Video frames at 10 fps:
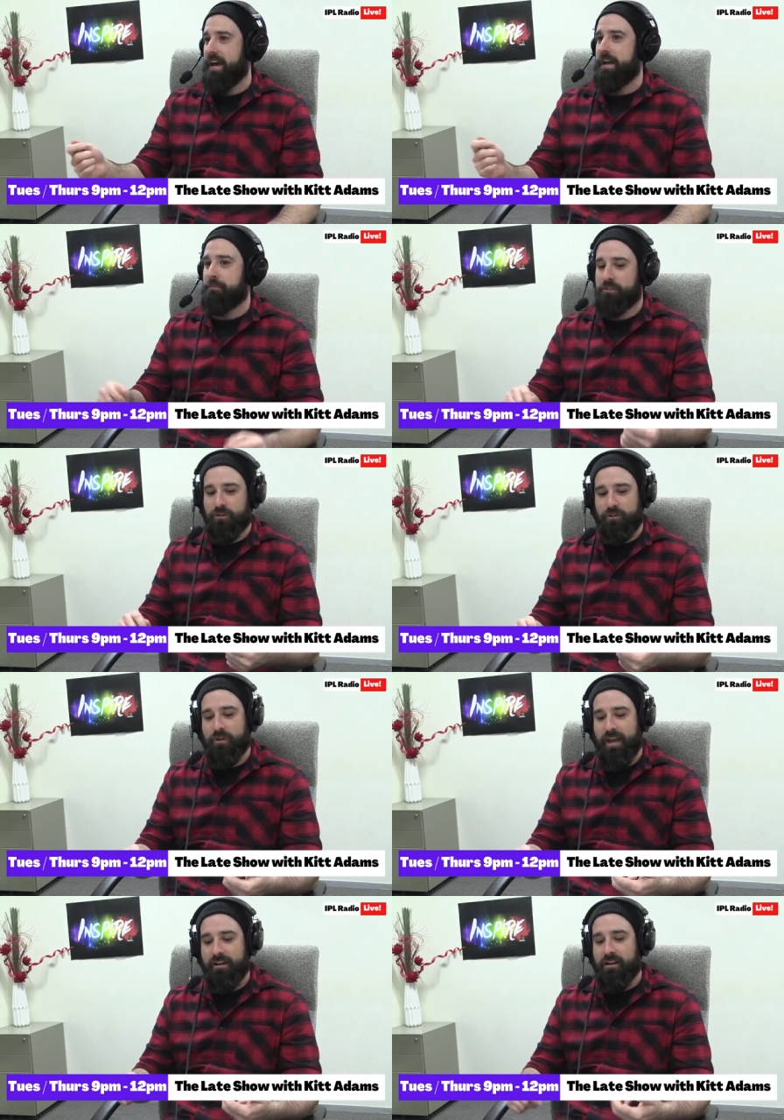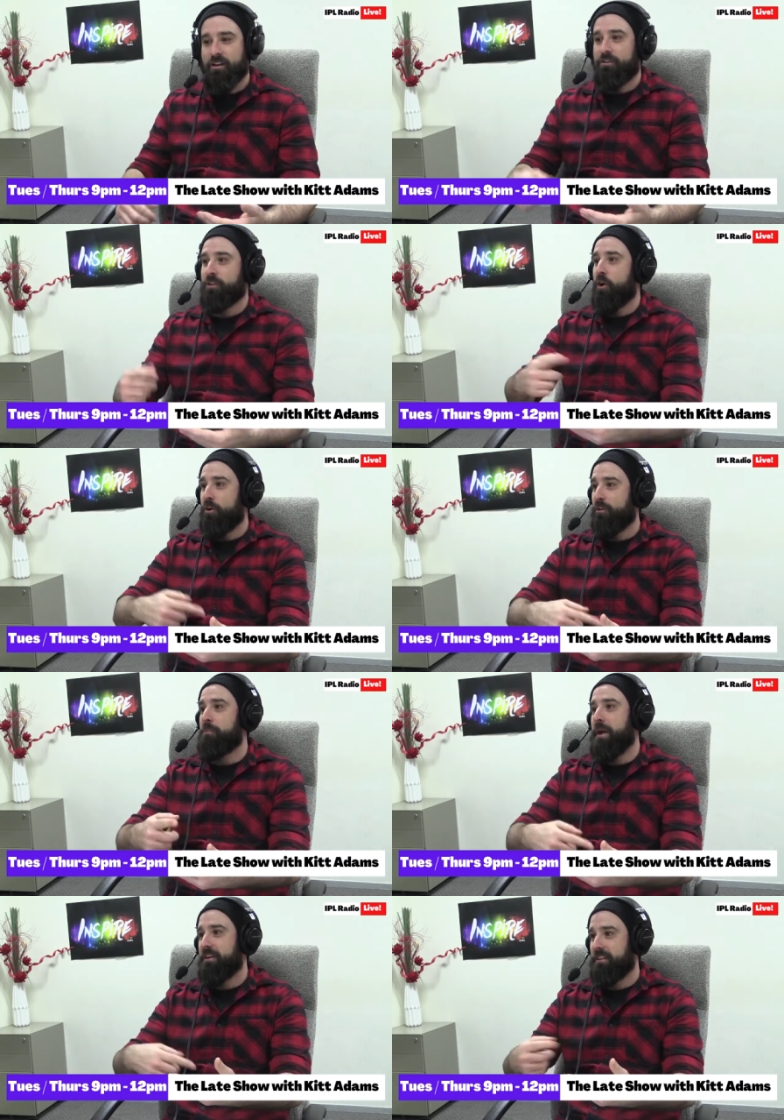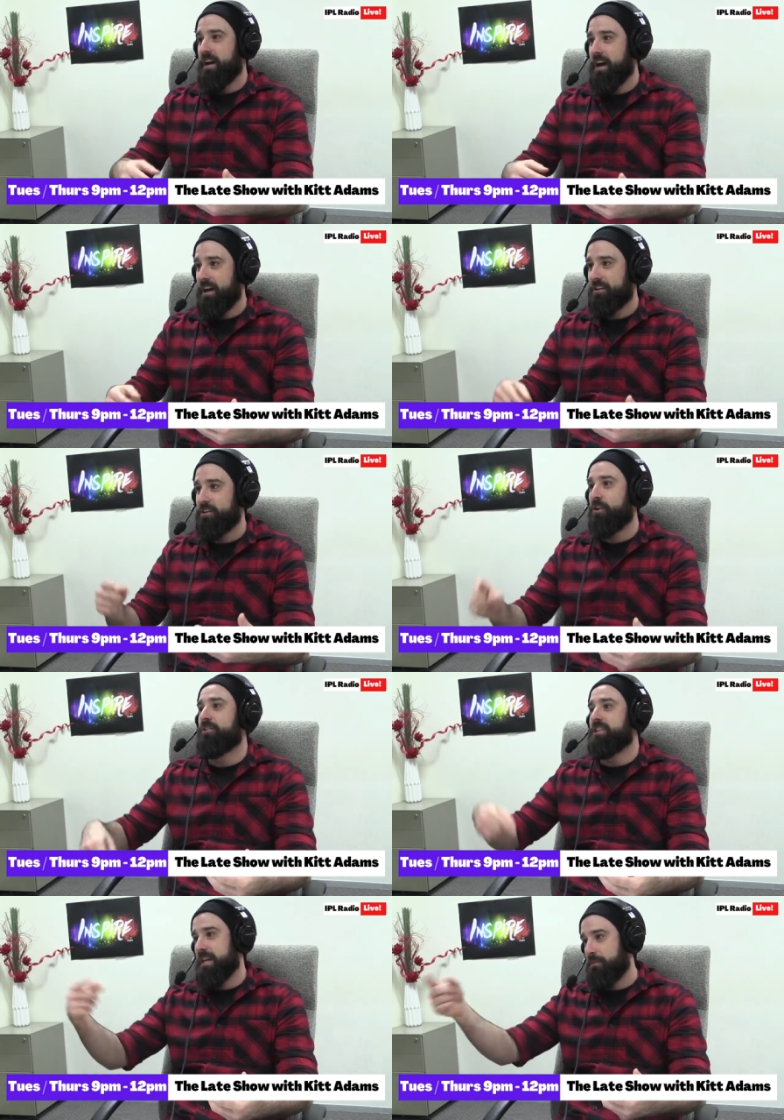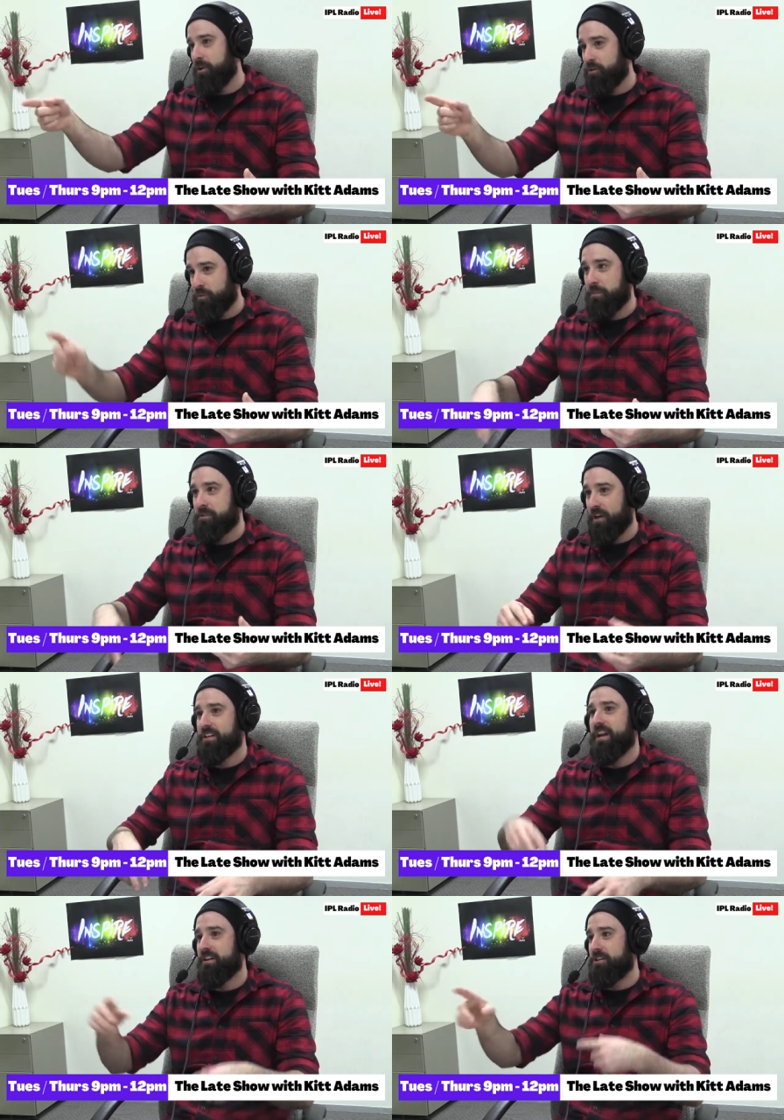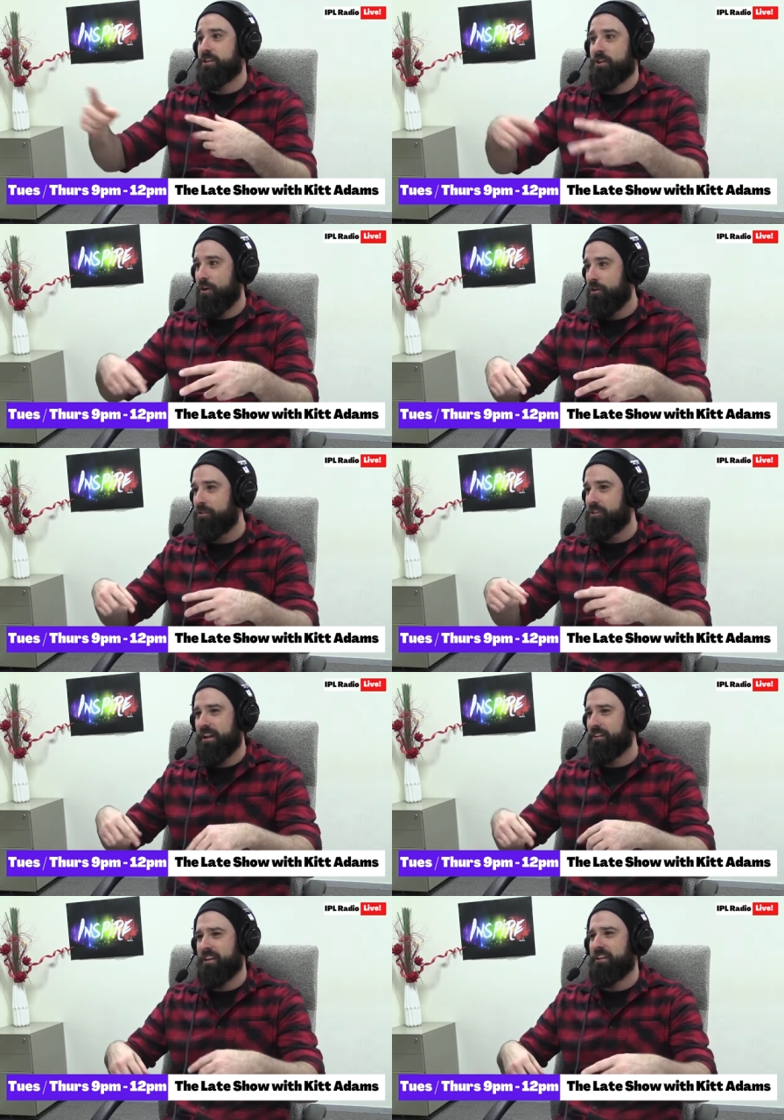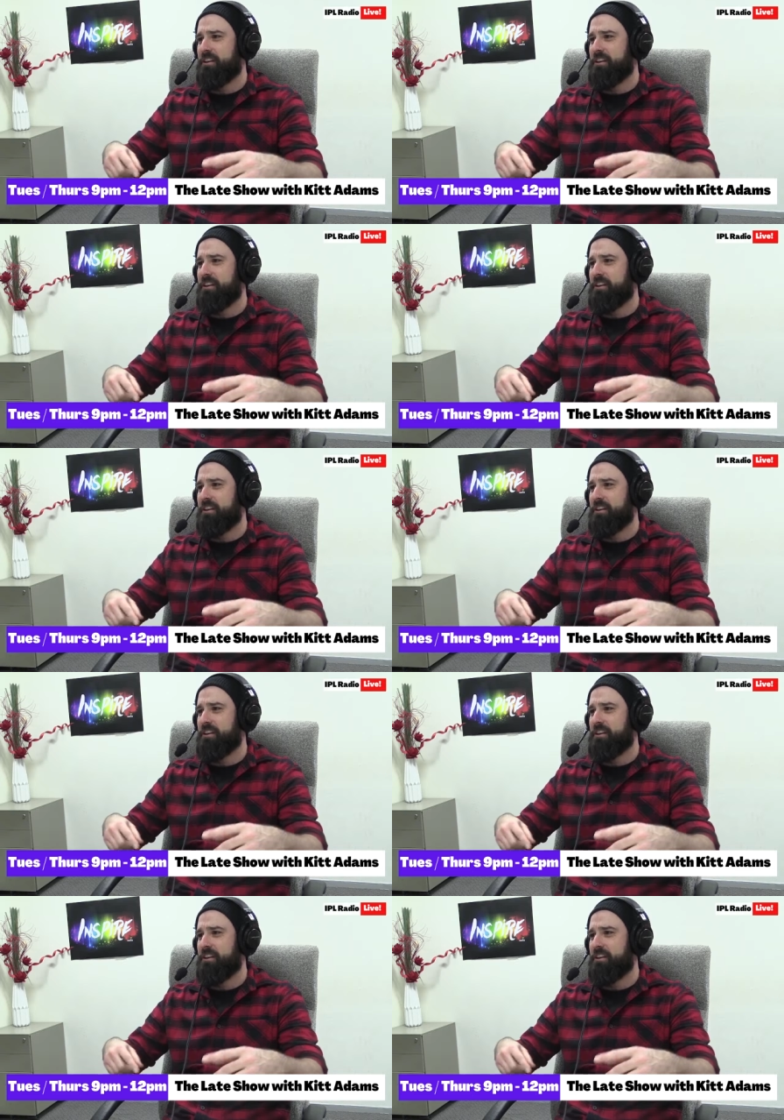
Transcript: So you get the code on the back of the card, you go to the Team Coach website, you enter your codes, and then I think,